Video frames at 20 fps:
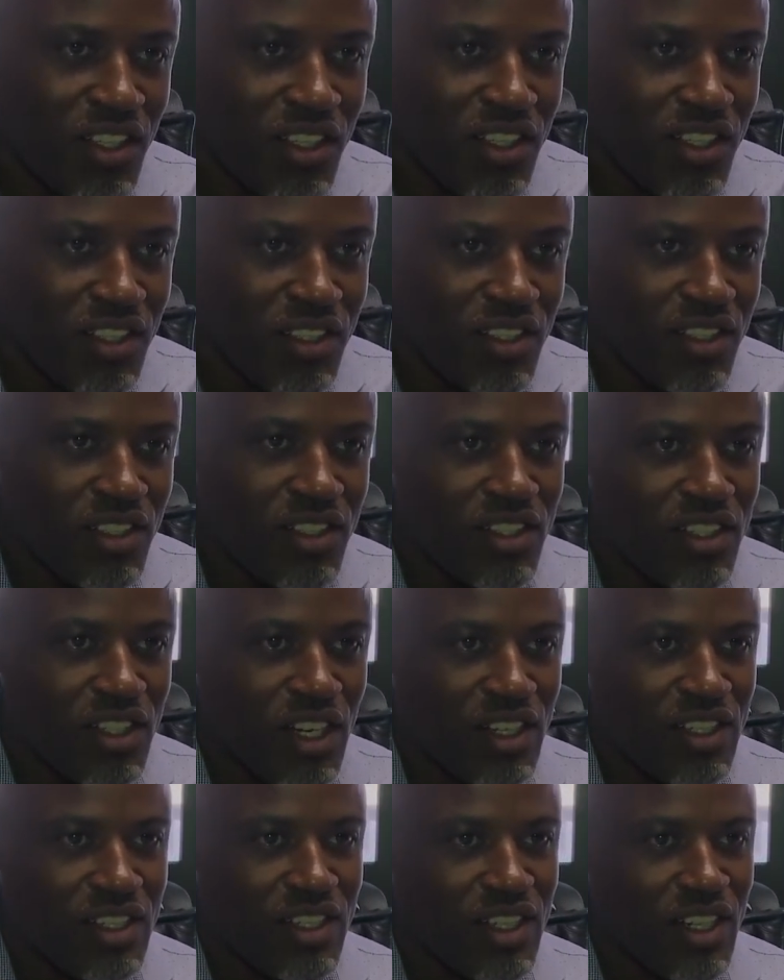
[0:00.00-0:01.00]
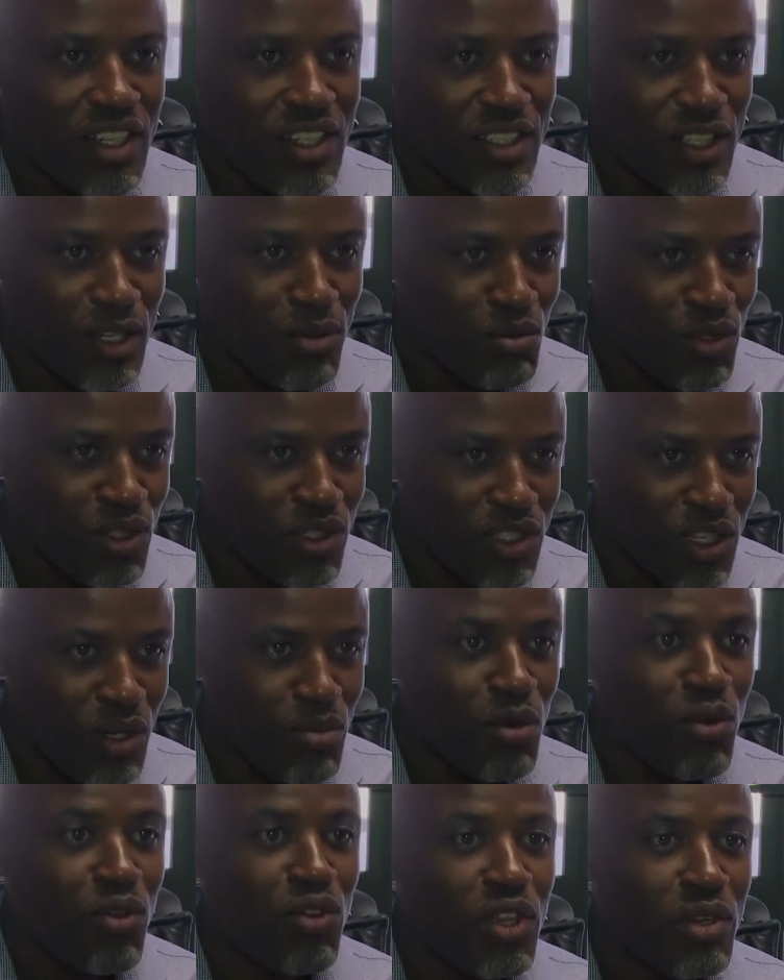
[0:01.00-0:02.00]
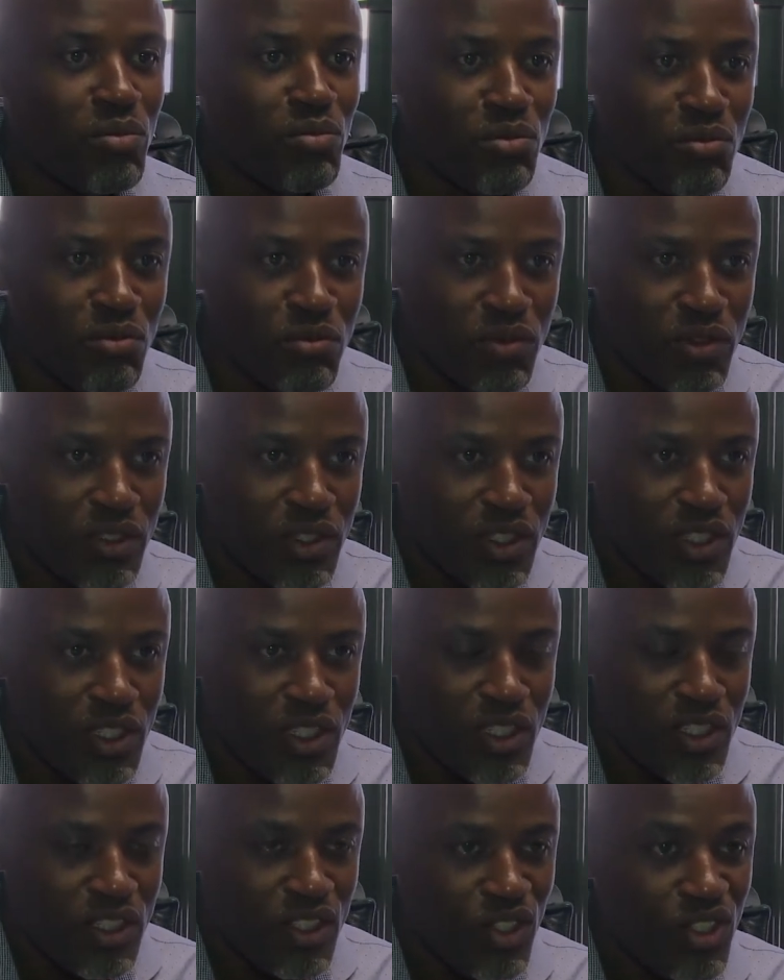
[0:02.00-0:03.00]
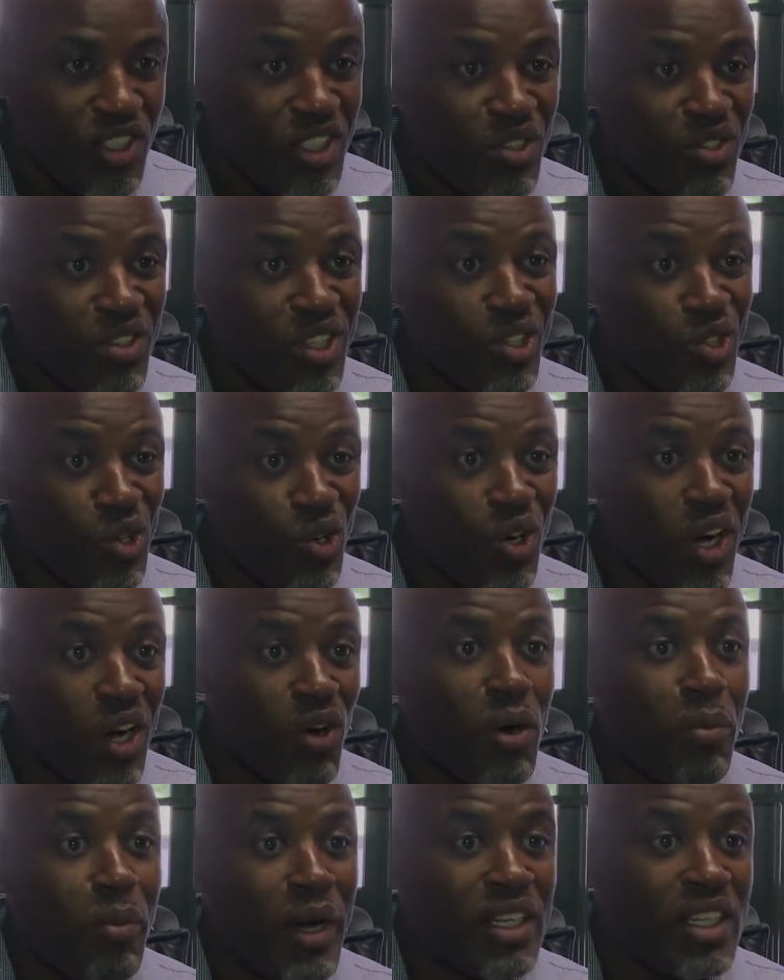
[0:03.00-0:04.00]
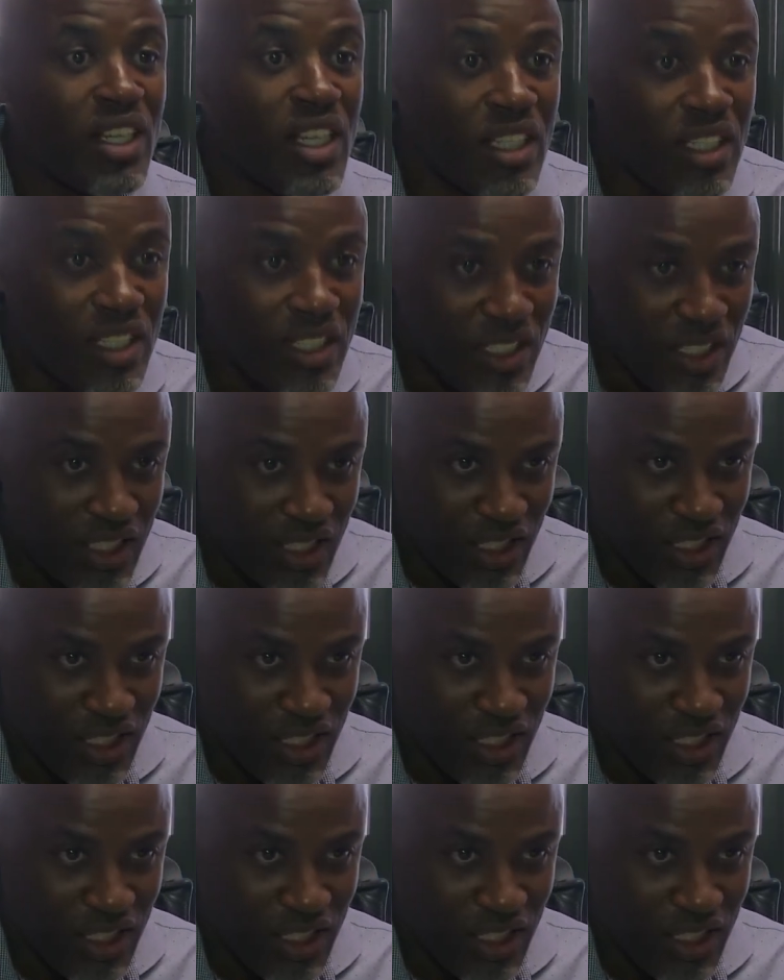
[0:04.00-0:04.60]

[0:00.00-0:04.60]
the National Assembly, some of them don't even know our mandate,